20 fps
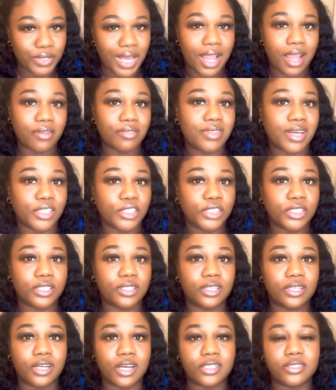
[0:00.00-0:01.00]
add that to
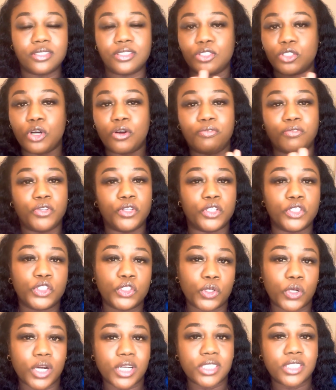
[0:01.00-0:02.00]
the glasses of your
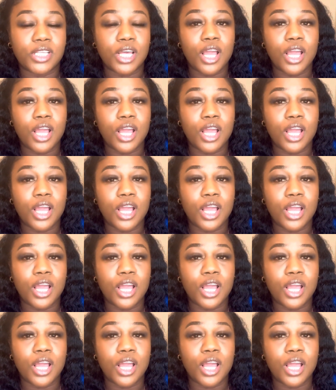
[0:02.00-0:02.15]
choice.